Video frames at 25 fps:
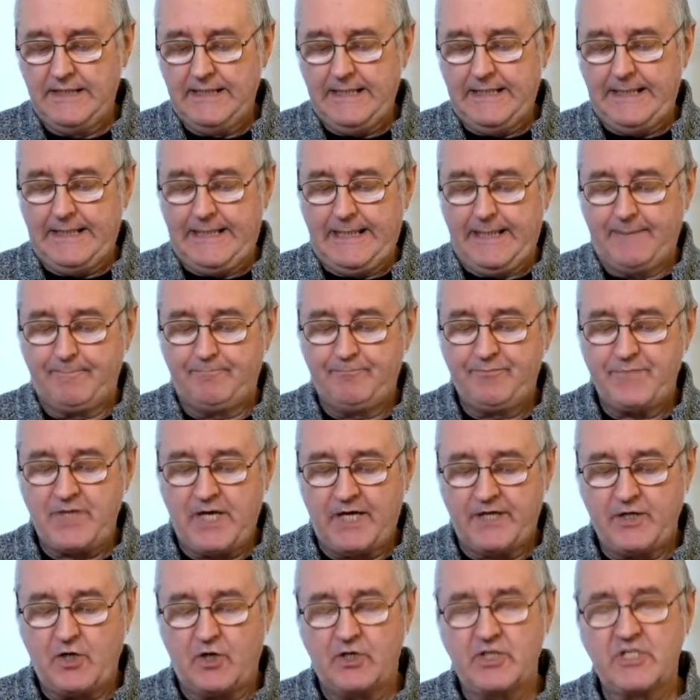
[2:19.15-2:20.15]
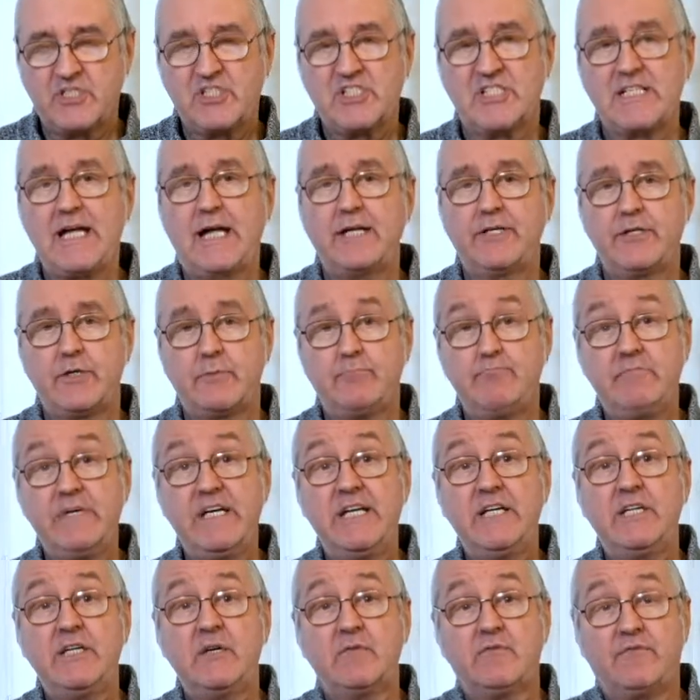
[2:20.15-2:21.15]
Um, and on a standard
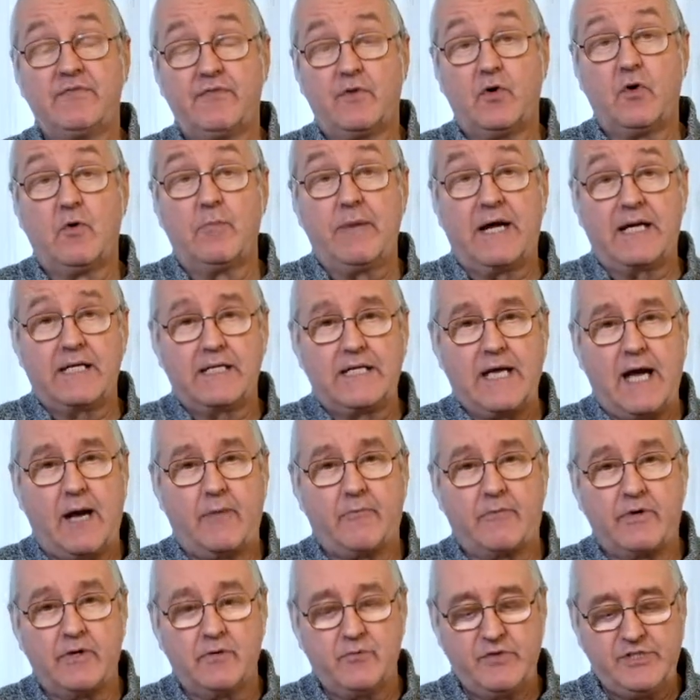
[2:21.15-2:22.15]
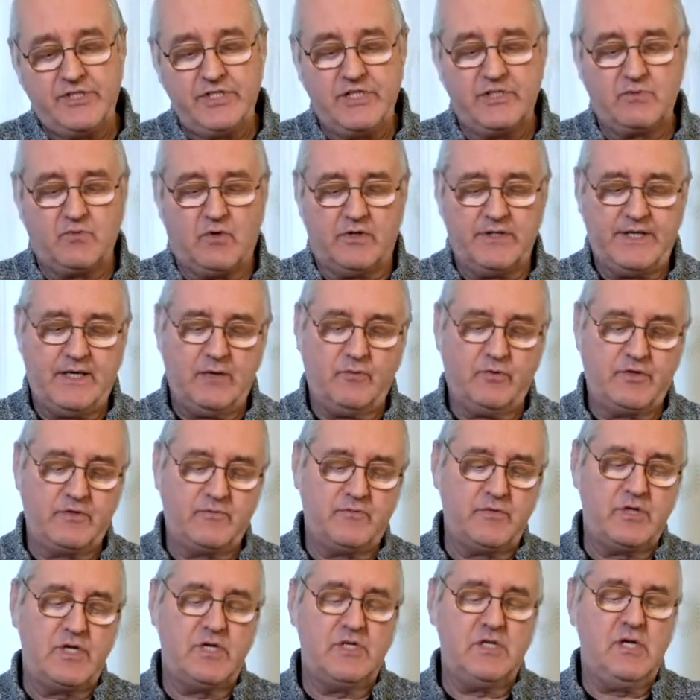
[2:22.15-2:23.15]
medium format camera, which is what they would have
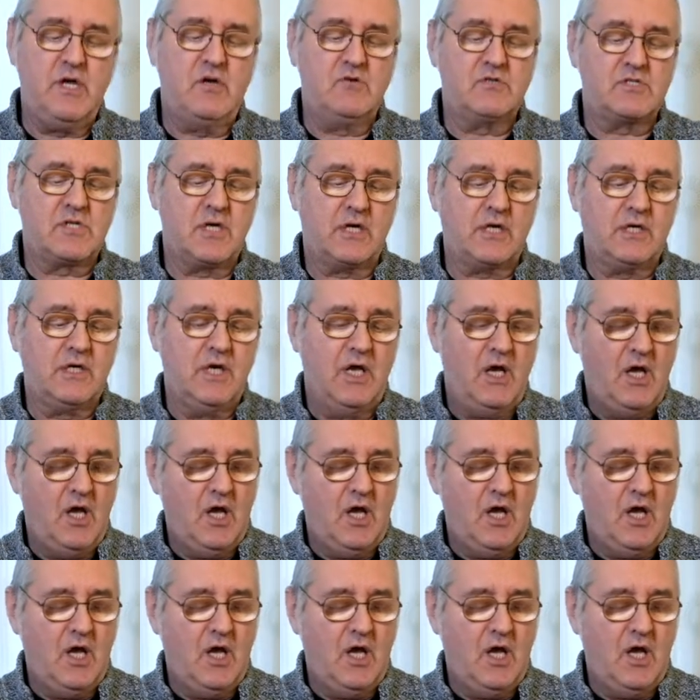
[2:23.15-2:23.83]
been using,